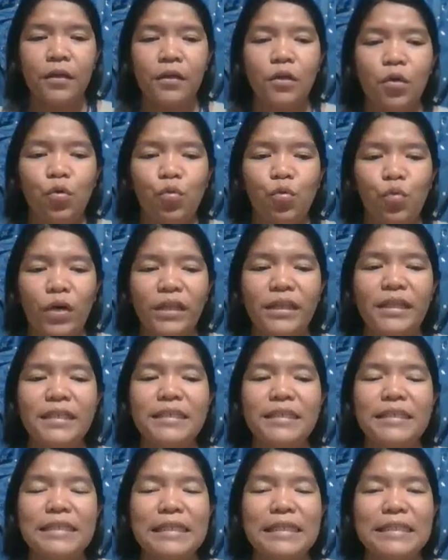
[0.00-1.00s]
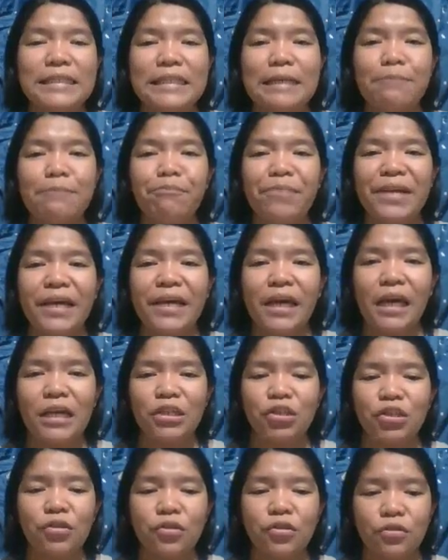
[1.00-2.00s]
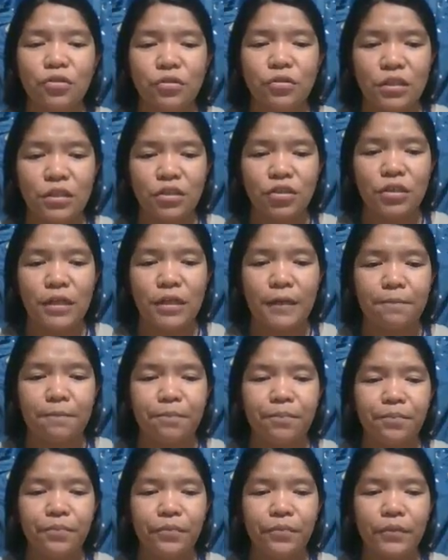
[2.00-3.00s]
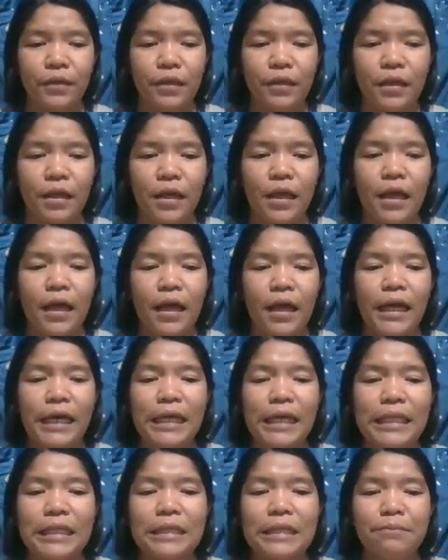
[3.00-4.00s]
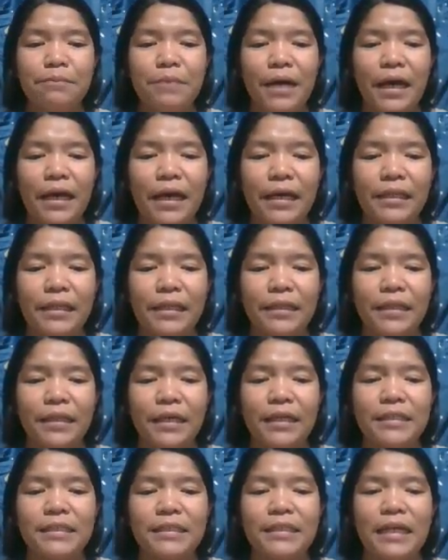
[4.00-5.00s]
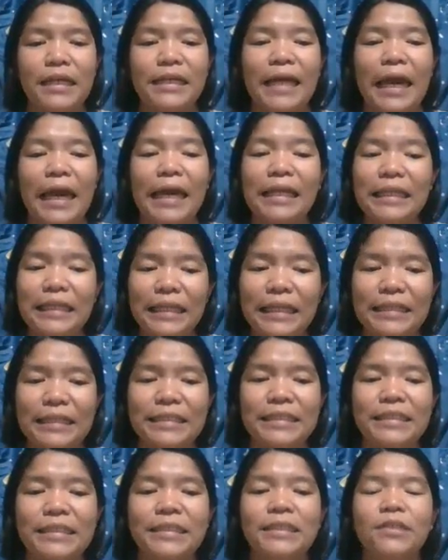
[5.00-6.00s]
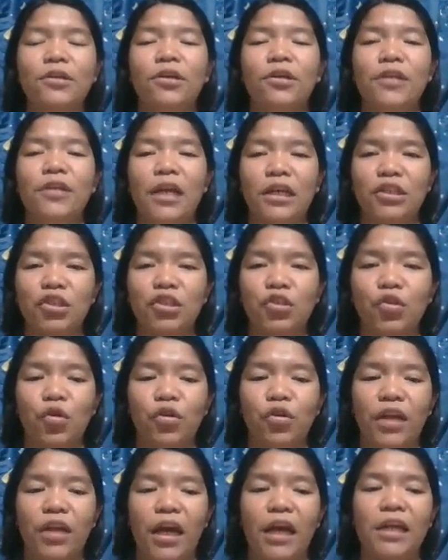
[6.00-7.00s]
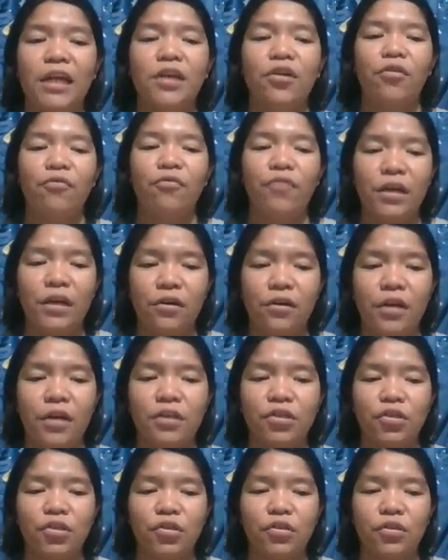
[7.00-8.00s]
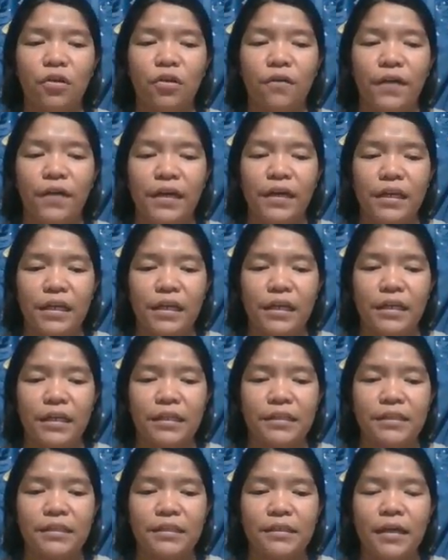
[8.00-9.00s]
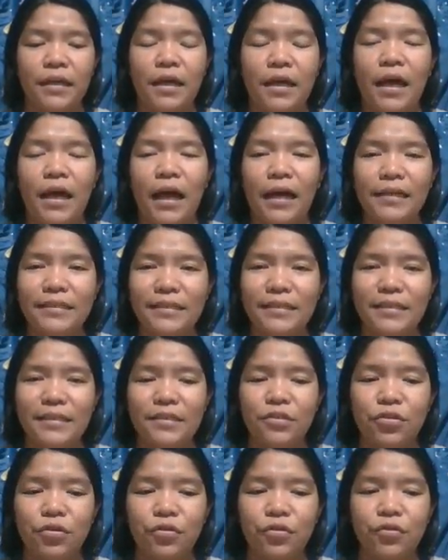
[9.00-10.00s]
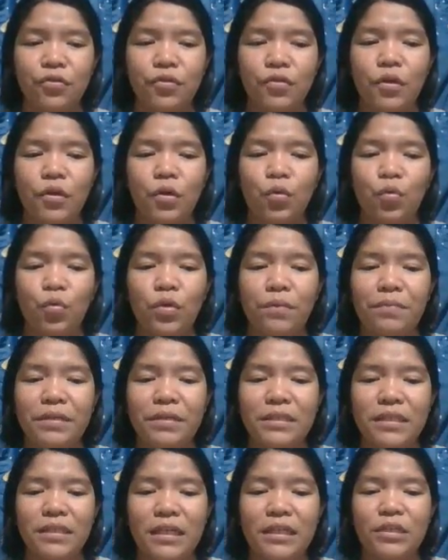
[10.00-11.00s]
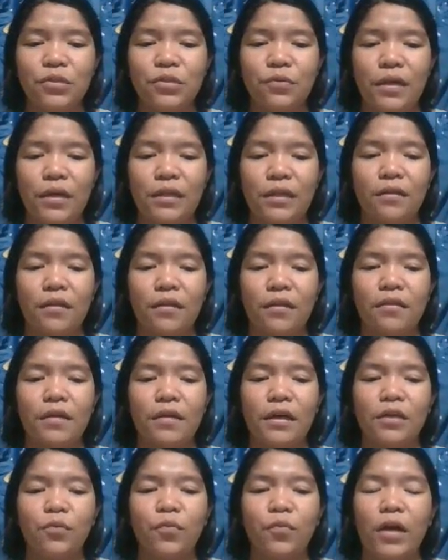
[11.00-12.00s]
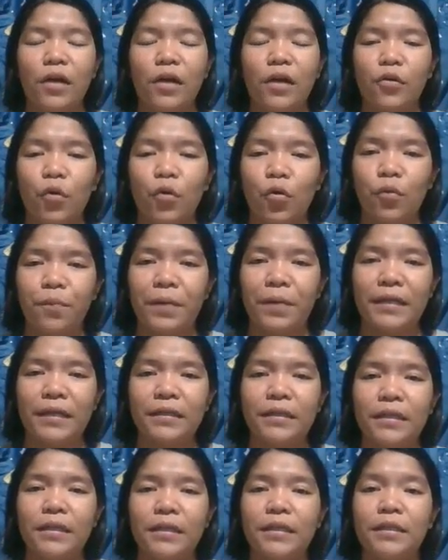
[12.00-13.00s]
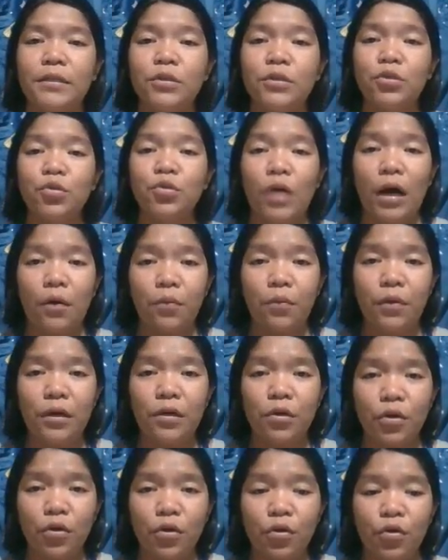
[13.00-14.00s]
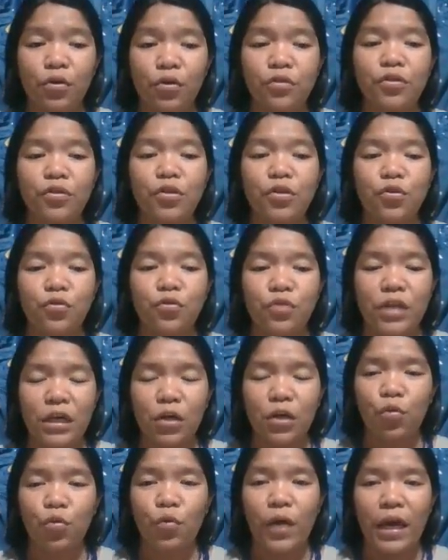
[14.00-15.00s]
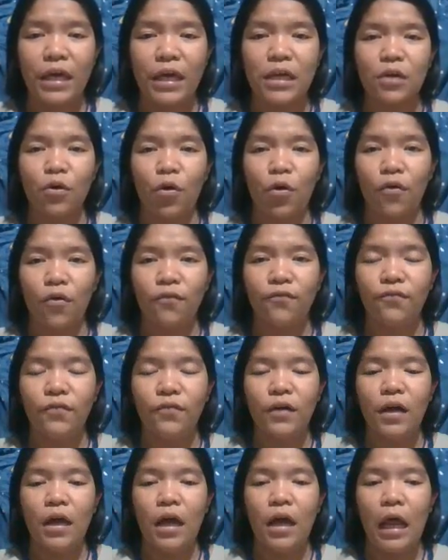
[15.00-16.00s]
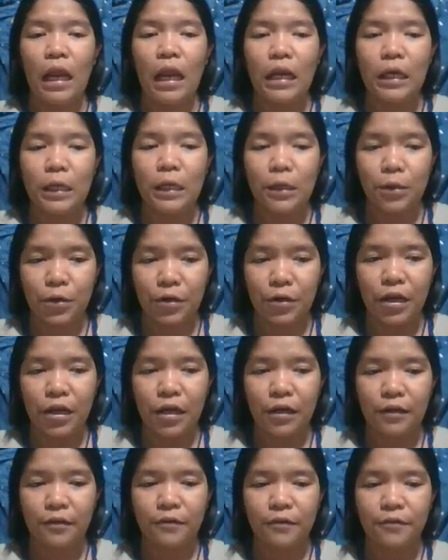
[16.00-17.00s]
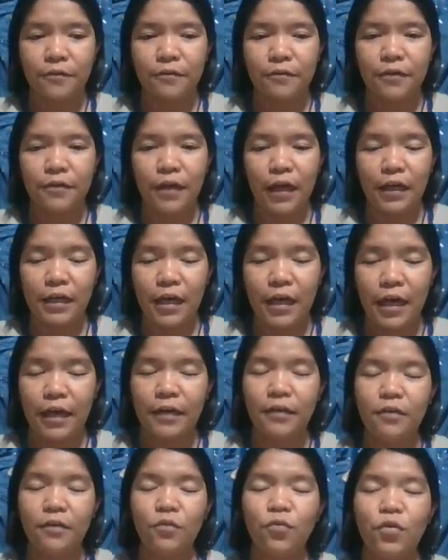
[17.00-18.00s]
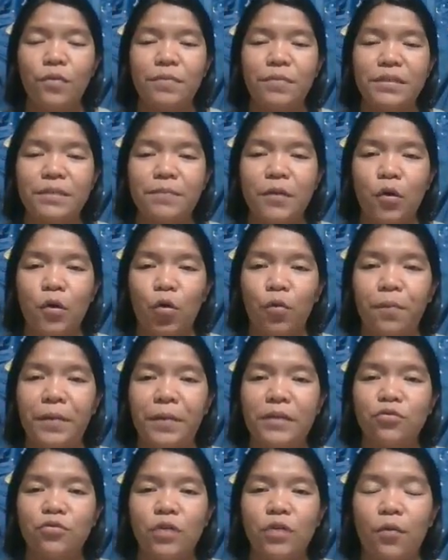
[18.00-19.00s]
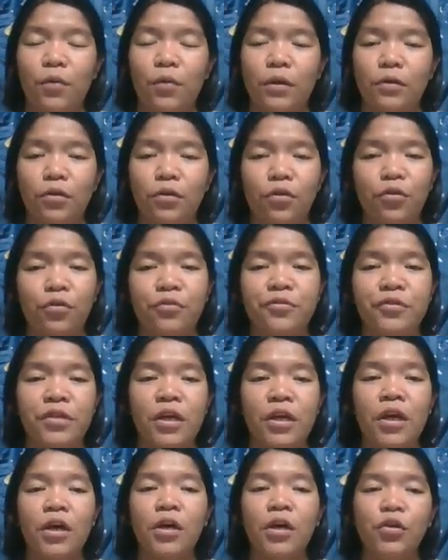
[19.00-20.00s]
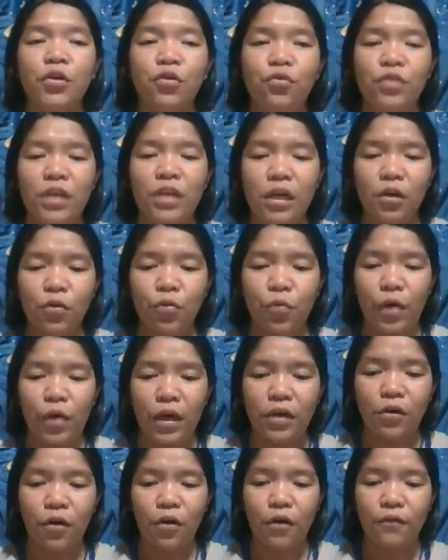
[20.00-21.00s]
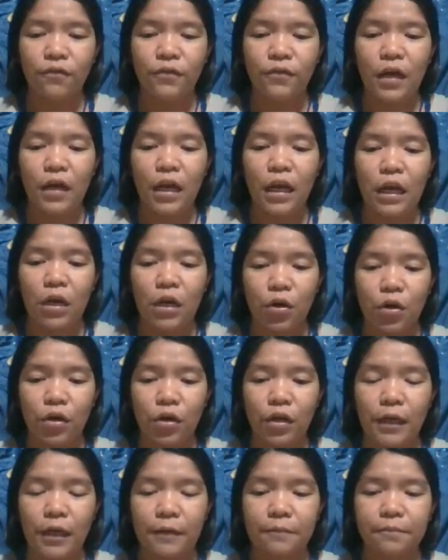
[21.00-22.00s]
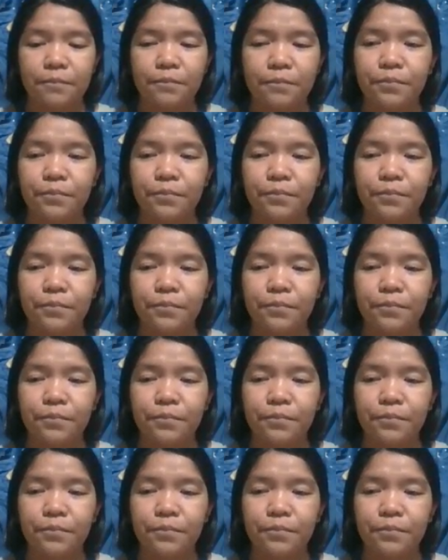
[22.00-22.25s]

Now, what is its implication to teaching? In the mind is an endless connection and reconnection of ideas. As teachers, we must see to it that we are open to our learners' unique way of learning. Again, we must be open to our learners' unique way of learning.